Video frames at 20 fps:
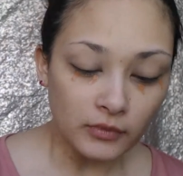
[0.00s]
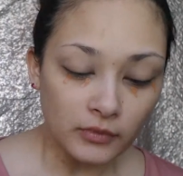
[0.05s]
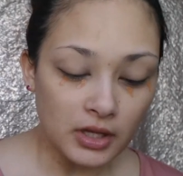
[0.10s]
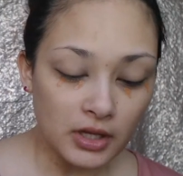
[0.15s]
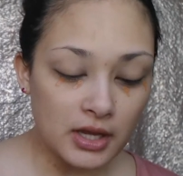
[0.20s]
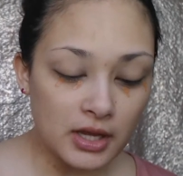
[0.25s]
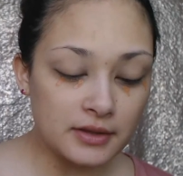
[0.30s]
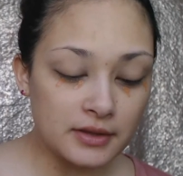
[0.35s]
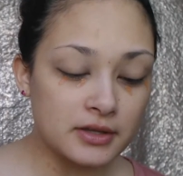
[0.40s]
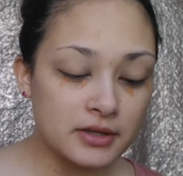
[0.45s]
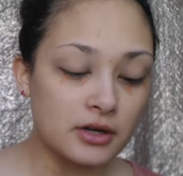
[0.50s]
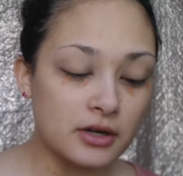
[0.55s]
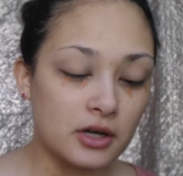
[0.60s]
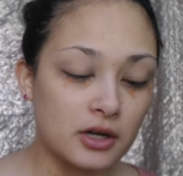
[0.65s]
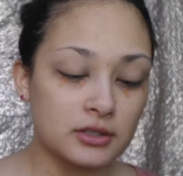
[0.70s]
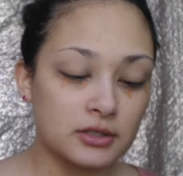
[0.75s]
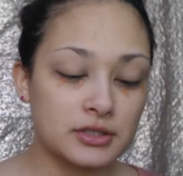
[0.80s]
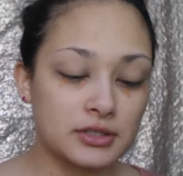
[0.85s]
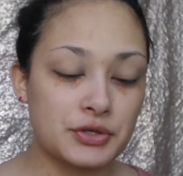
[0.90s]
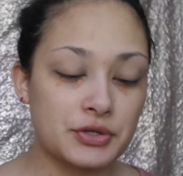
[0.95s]
and then
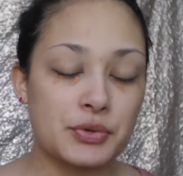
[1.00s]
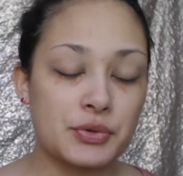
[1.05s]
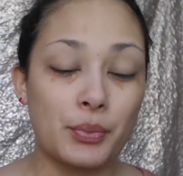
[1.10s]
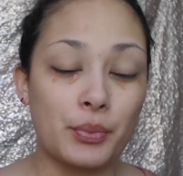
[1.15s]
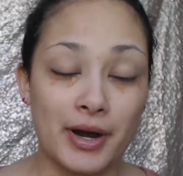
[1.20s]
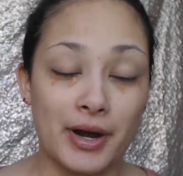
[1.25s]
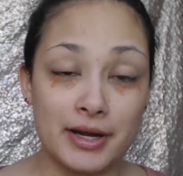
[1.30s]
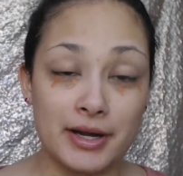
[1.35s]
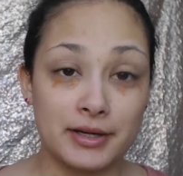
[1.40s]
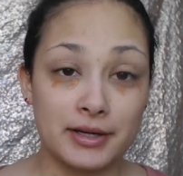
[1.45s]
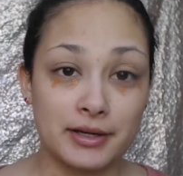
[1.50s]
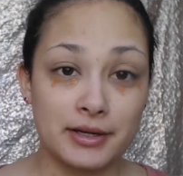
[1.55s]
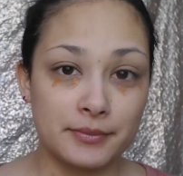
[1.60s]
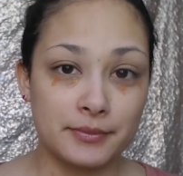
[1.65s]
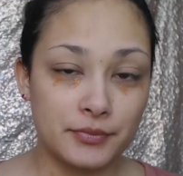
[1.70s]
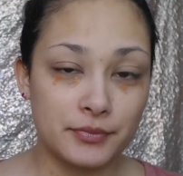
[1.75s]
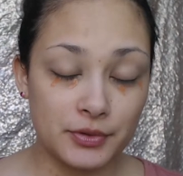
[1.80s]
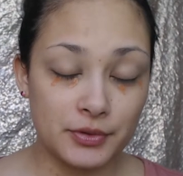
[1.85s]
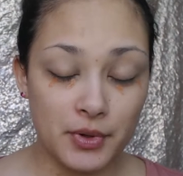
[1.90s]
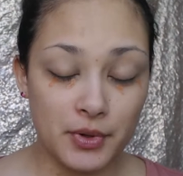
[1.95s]
also the Brighten up. The
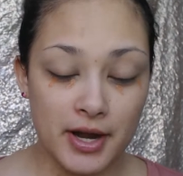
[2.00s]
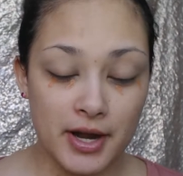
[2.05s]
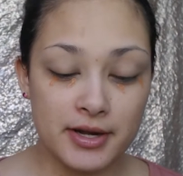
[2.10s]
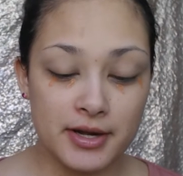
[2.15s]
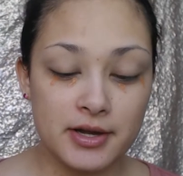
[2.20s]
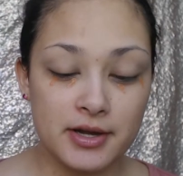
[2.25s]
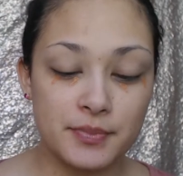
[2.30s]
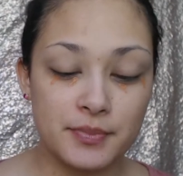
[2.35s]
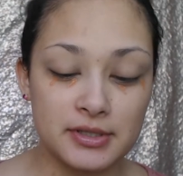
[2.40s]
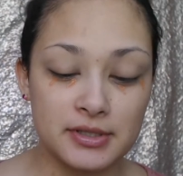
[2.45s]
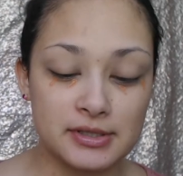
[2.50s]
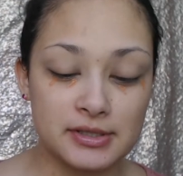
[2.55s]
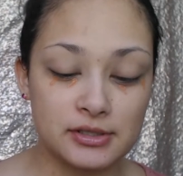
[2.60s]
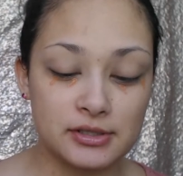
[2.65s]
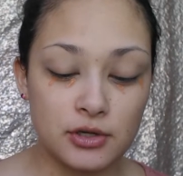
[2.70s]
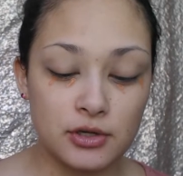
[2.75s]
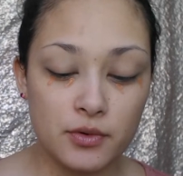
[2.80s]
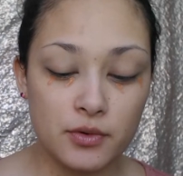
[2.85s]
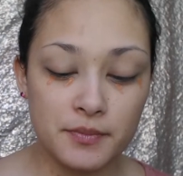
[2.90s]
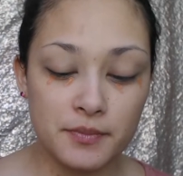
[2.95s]
Brighten up is so
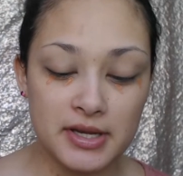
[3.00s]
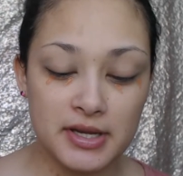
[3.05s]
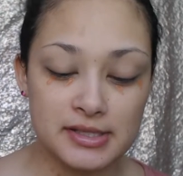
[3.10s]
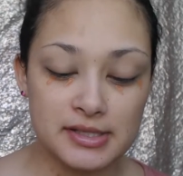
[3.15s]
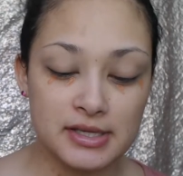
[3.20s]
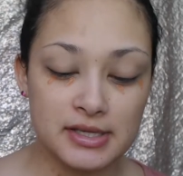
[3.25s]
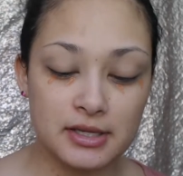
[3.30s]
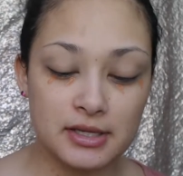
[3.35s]
amazing.